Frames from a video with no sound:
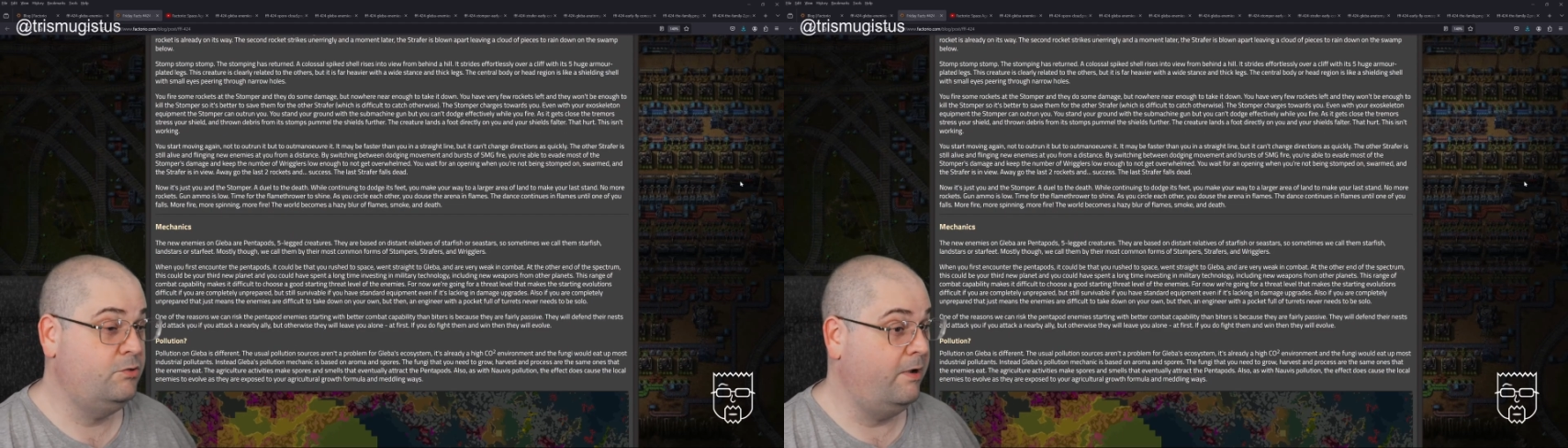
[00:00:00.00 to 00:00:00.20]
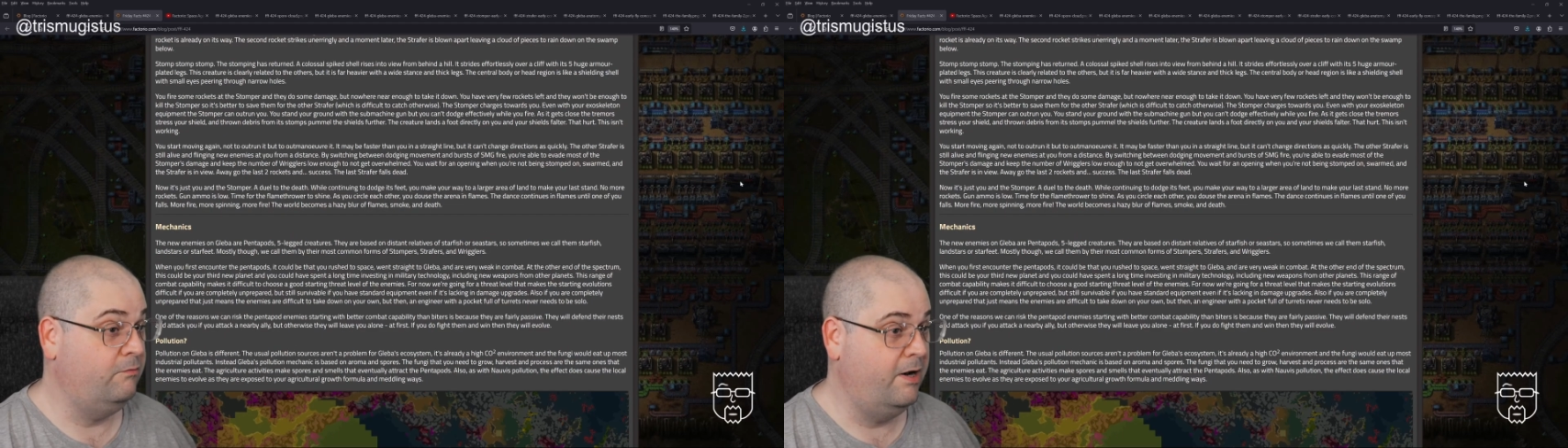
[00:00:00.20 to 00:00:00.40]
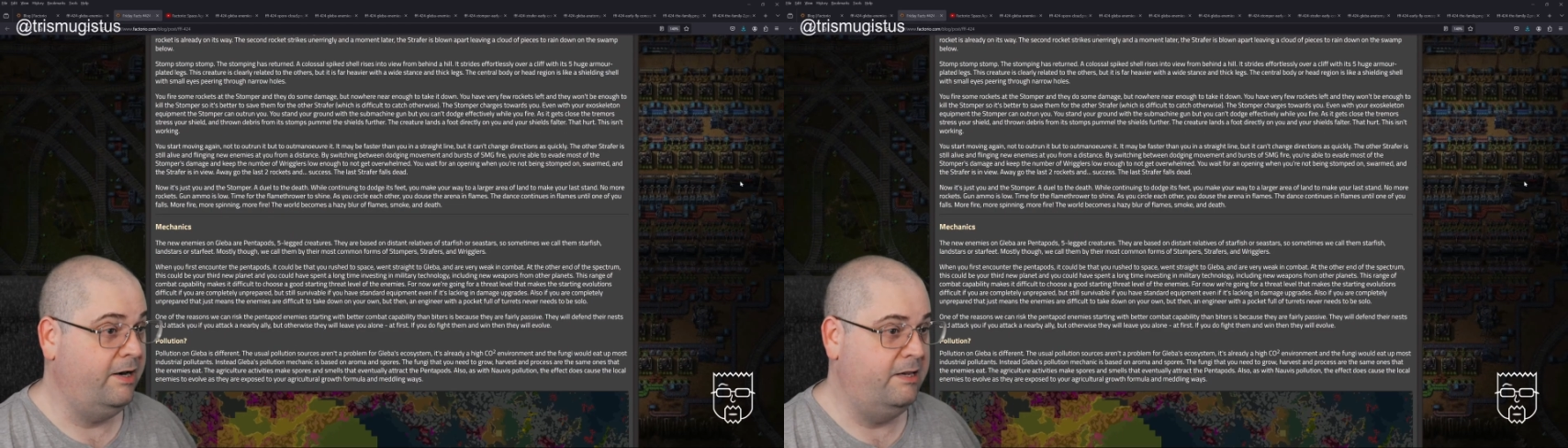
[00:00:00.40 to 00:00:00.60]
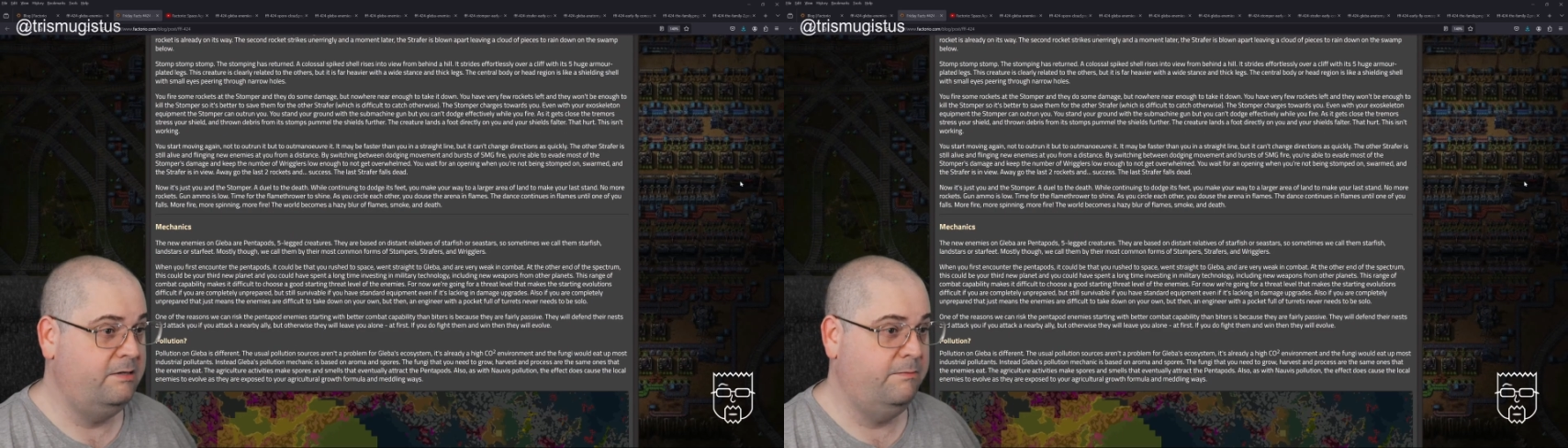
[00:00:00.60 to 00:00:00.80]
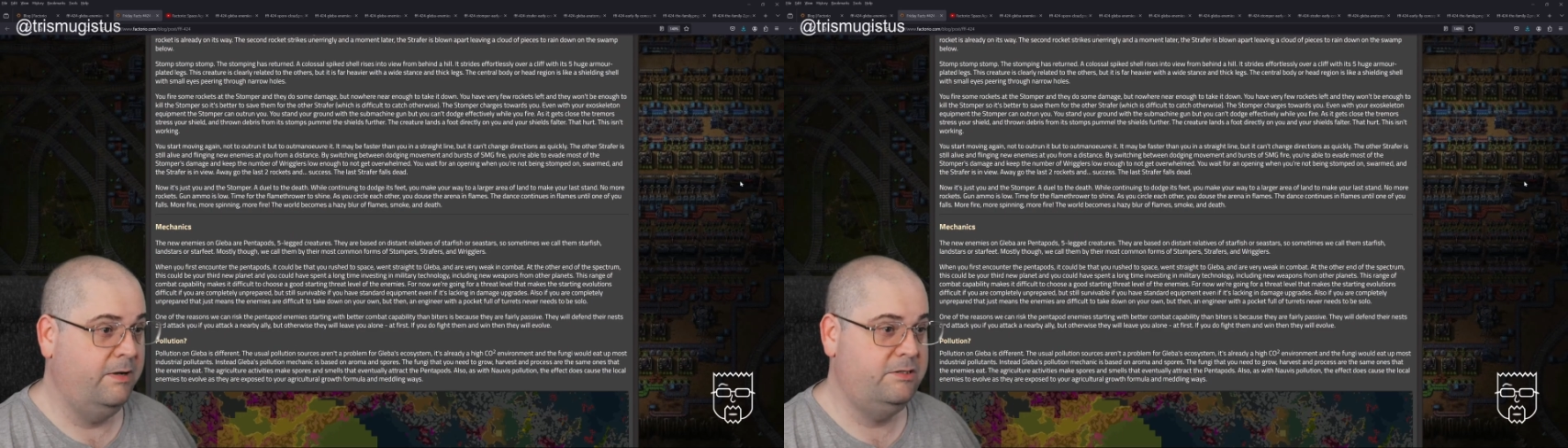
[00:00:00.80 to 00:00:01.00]
outrun it,
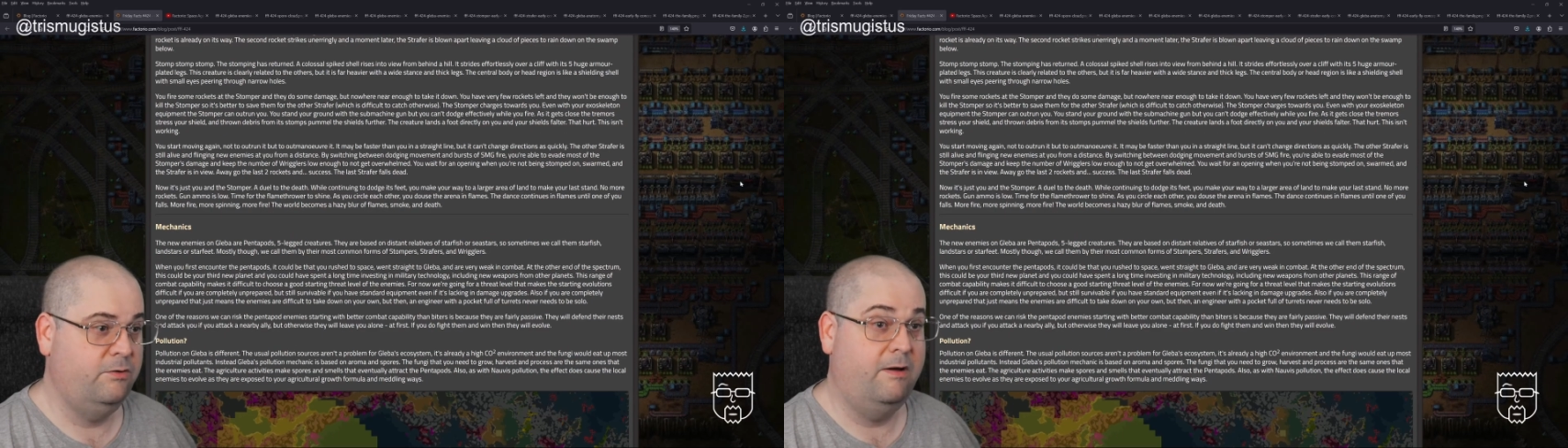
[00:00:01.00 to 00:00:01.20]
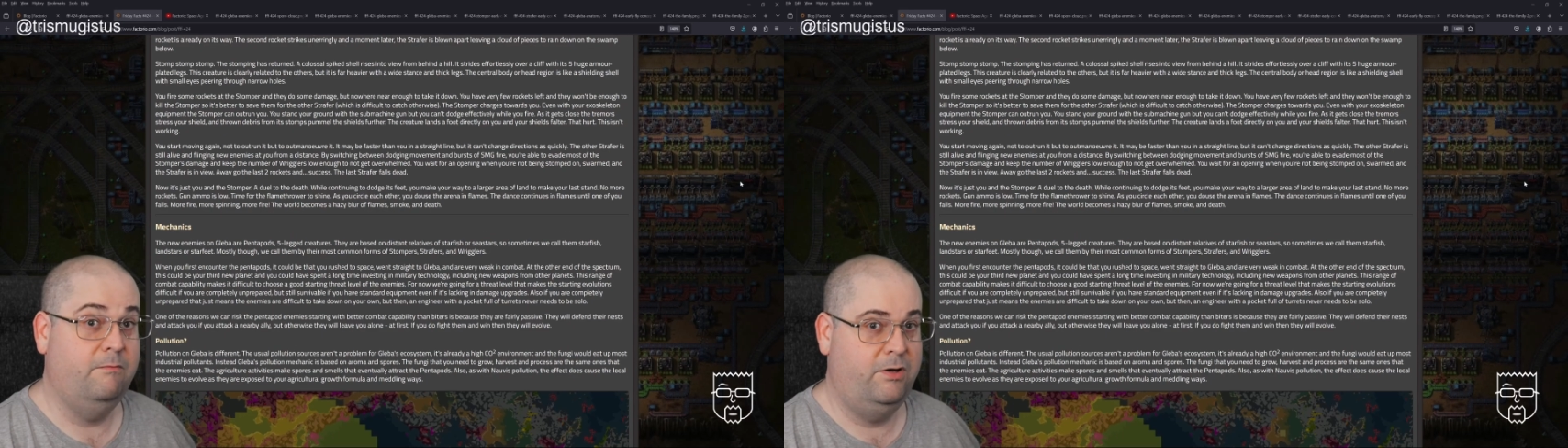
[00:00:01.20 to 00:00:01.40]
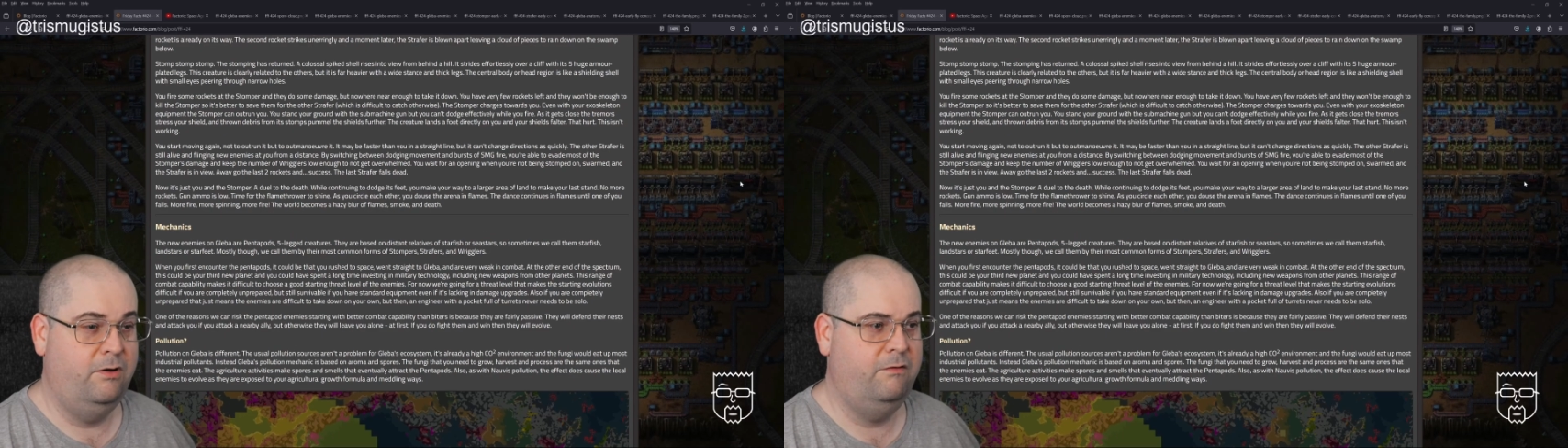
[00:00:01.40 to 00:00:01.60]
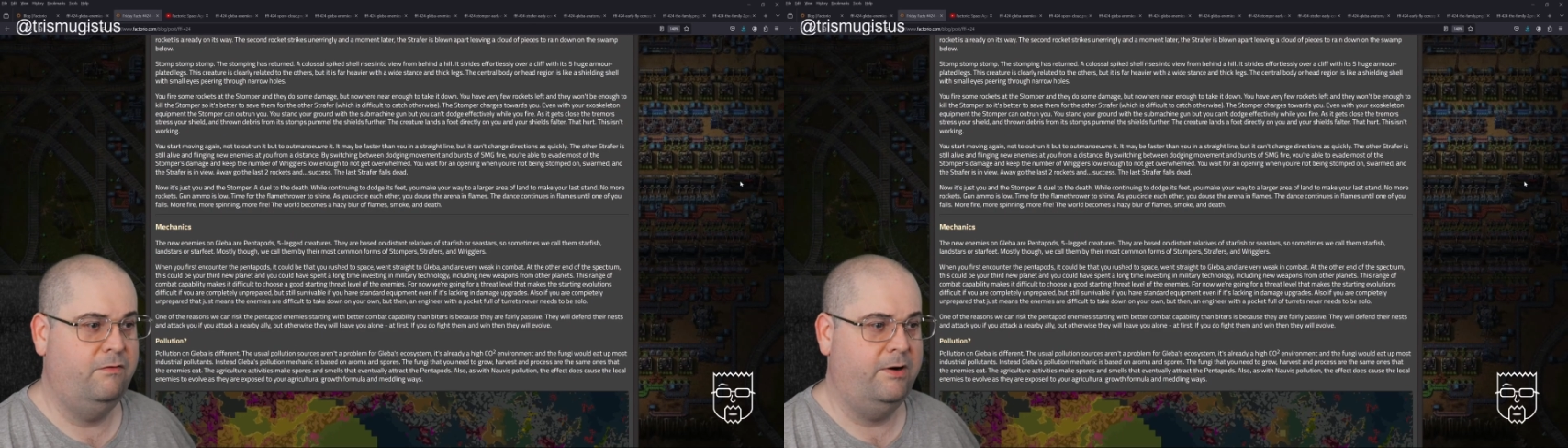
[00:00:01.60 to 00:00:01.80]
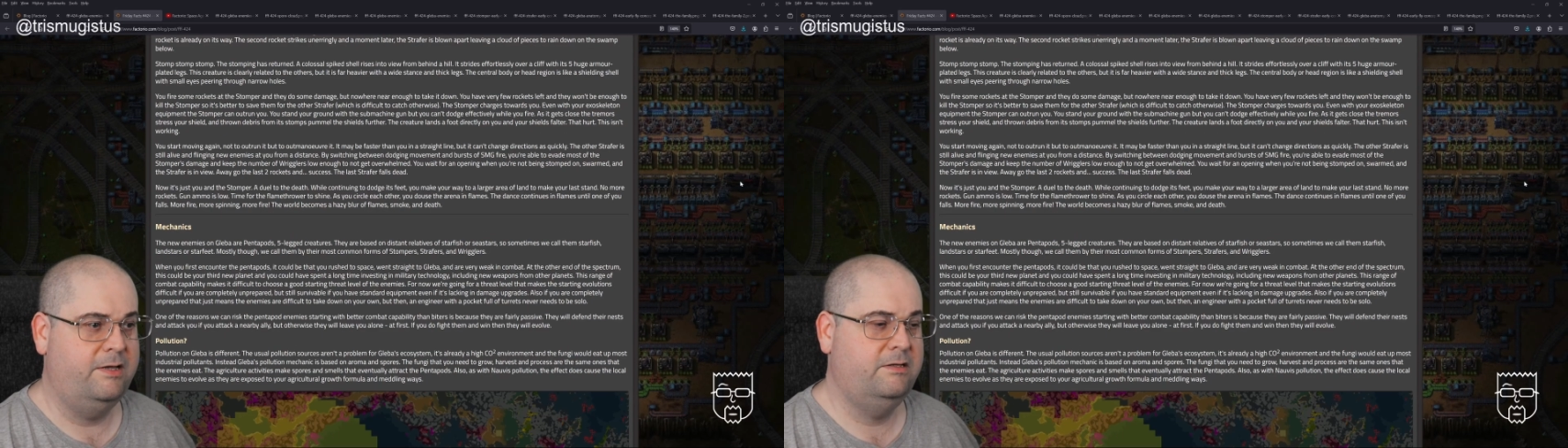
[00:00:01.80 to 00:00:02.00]
but to
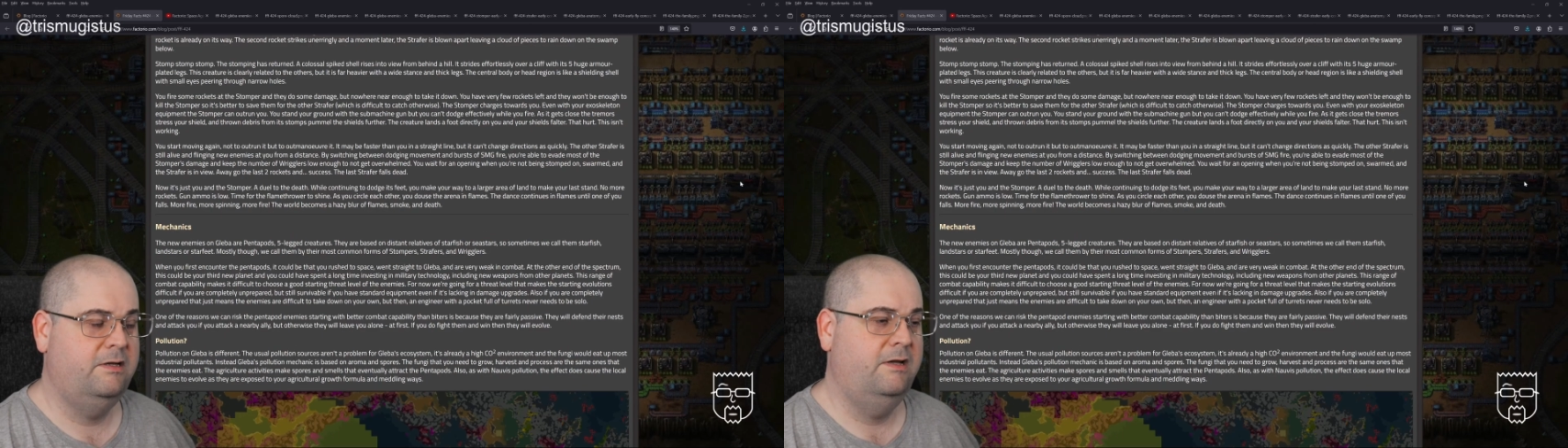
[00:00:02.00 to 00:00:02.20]
outmaneuver it.